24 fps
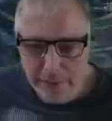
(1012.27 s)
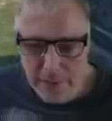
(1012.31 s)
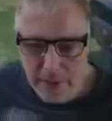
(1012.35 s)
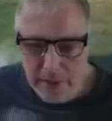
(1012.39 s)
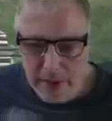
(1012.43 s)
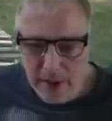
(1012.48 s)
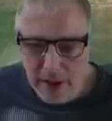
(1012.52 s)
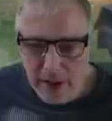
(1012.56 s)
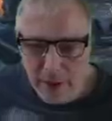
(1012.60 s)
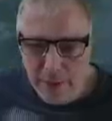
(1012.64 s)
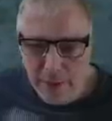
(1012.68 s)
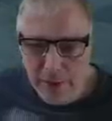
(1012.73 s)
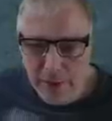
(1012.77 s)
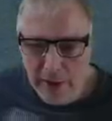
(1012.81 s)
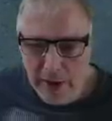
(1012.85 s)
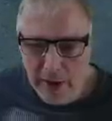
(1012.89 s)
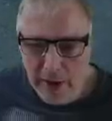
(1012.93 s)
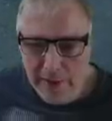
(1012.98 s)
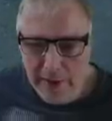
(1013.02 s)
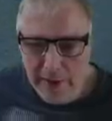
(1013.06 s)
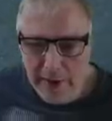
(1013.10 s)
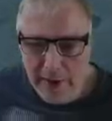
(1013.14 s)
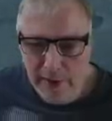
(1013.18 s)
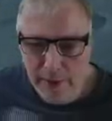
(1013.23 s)
Helps you
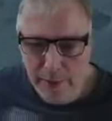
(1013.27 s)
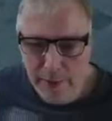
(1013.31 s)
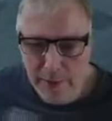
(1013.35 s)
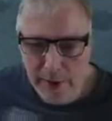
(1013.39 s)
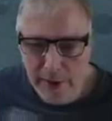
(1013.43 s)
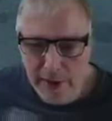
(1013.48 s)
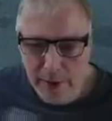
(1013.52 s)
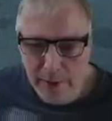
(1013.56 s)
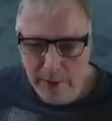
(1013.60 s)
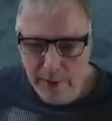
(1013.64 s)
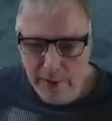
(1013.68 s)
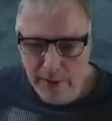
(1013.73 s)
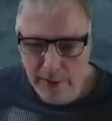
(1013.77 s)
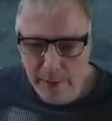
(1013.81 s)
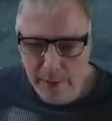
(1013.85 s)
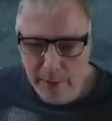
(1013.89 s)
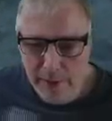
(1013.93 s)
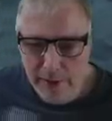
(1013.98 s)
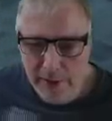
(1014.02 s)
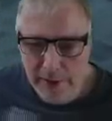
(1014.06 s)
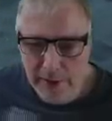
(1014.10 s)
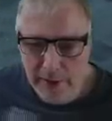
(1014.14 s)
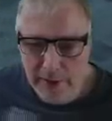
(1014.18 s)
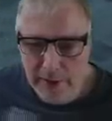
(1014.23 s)
get the XP with
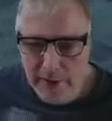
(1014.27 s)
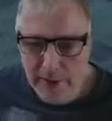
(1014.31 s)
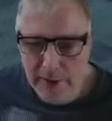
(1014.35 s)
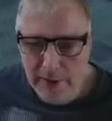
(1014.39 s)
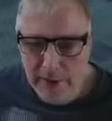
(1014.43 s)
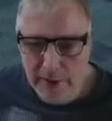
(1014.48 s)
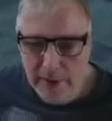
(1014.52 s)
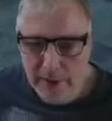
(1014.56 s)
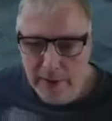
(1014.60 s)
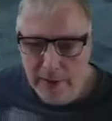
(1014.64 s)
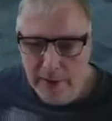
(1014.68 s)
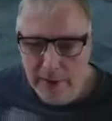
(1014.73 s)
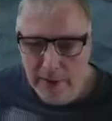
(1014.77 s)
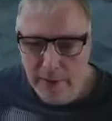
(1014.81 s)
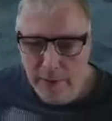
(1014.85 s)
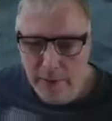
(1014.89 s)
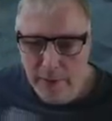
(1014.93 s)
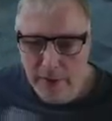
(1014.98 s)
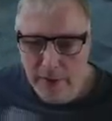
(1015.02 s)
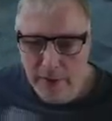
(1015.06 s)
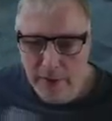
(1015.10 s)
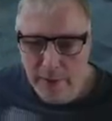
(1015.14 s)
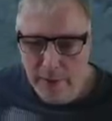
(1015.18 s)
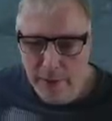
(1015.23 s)
spotting.
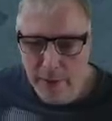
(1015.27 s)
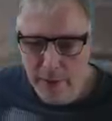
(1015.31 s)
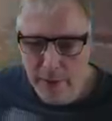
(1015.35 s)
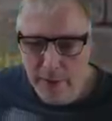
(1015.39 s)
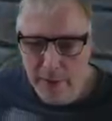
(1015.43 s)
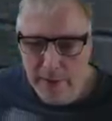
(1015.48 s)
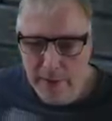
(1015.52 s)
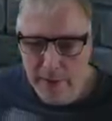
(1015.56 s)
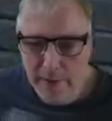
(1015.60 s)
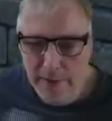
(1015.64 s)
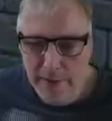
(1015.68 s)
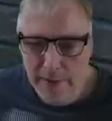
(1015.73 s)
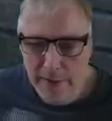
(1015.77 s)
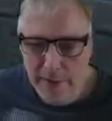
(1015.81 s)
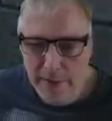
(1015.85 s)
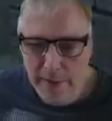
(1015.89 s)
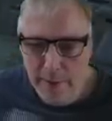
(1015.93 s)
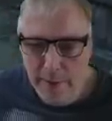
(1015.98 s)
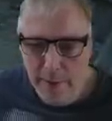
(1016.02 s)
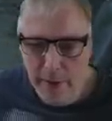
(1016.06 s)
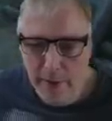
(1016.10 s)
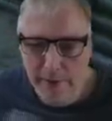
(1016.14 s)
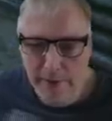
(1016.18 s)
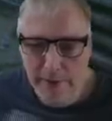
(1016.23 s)
We'll just put one in to finish
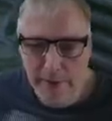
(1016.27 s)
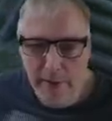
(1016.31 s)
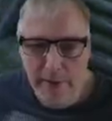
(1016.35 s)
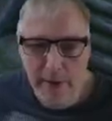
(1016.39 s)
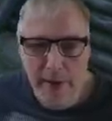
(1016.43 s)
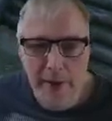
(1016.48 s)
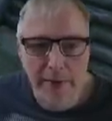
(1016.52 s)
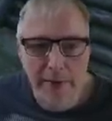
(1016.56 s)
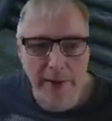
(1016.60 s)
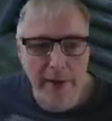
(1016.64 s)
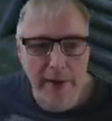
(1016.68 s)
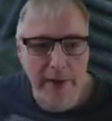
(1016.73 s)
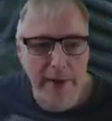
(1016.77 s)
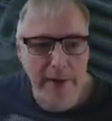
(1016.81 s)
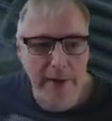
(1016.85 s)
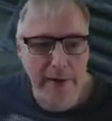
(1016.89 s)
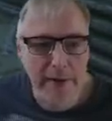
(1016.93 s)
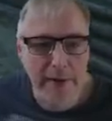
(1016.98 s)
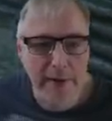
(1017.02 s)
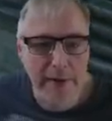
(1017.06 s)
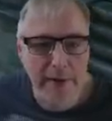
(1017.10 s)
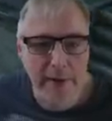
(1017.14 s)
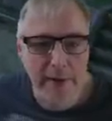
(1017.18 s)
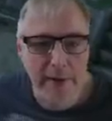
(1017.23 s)
him off at the
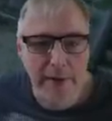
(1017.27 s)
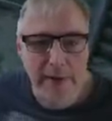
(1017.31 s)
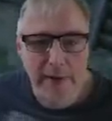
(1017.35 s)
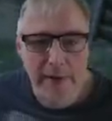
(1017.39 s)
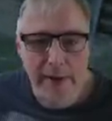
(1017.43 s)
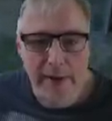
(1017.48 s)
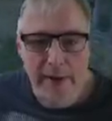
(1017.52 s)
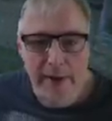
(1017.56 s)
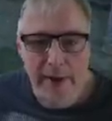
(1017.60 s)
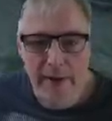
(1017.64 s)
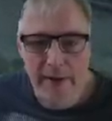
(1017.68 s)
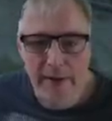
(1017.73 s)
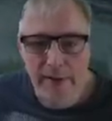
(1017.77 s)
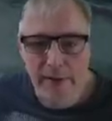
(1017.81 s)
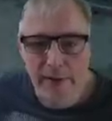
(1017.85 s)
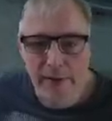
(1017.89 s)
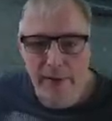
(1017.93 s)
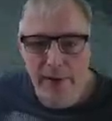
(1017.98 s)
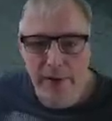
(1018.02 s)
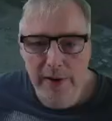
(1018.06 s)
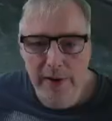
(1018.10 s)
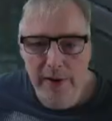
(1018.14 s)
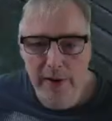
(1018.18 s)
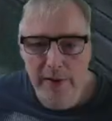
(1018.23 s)
end. Easy
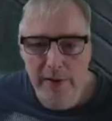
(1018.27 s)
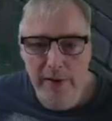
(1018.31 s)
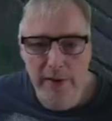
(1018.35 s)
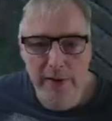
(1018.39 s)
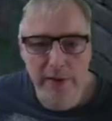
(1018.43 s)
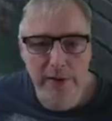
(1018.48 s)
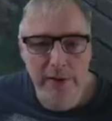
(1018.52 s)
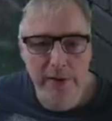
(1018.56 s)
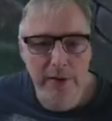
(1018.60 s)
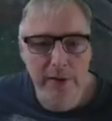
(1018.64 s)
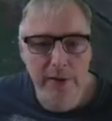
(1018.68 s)
3 kills.